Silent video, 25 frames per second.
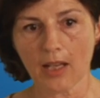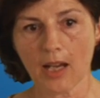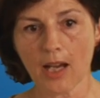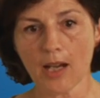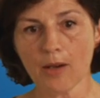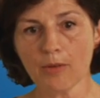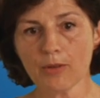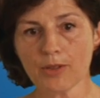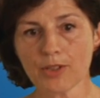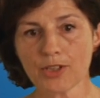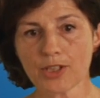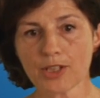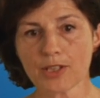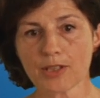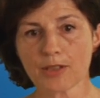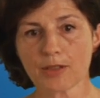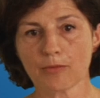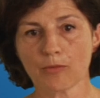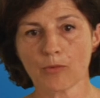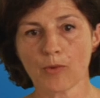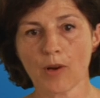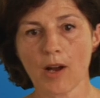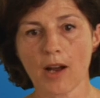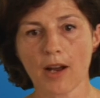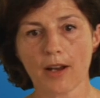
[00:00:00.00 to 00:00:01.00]
I would just
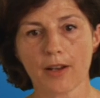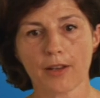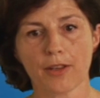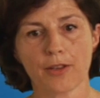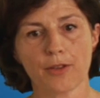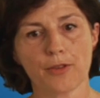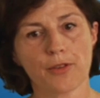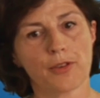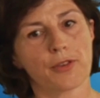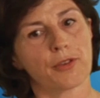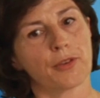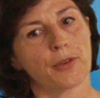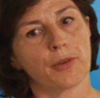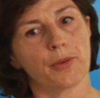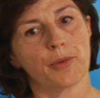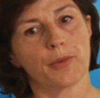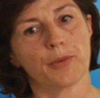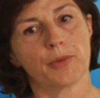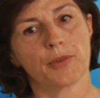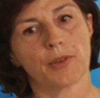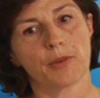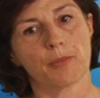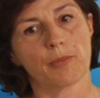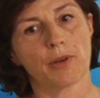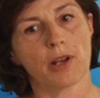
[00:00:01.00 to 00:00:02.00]
walk you
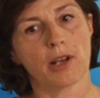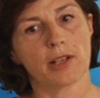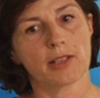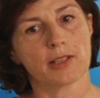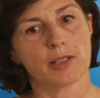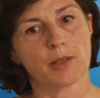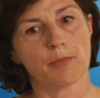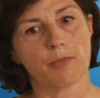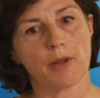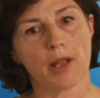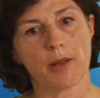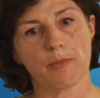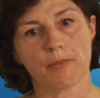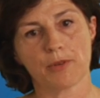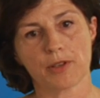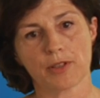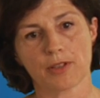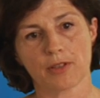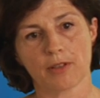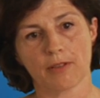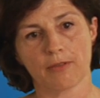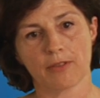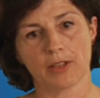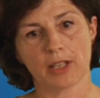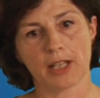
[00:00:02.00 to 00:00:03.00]
through the policy
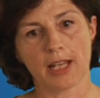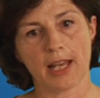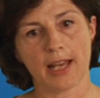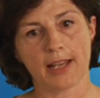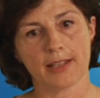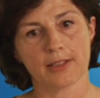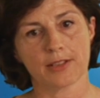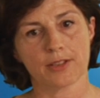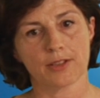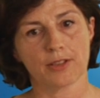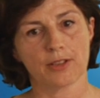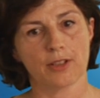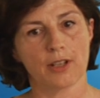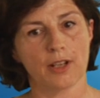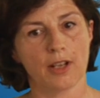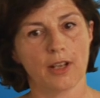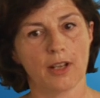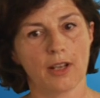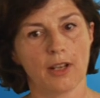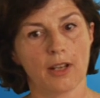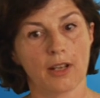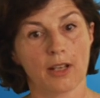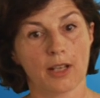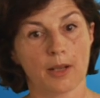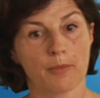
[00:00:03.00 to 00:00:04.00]
papers of the last
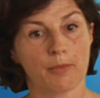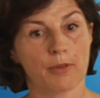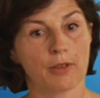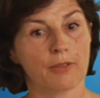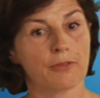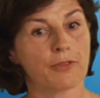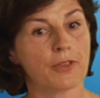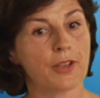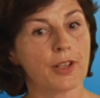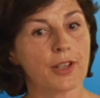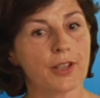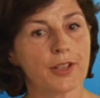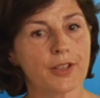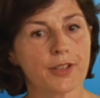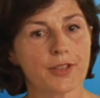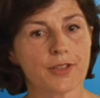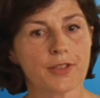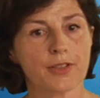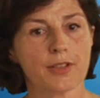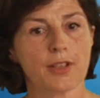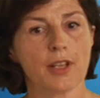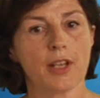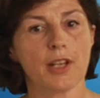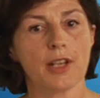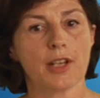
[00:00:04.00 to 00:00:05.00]
couple of
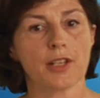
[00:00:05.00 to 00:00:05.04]
years,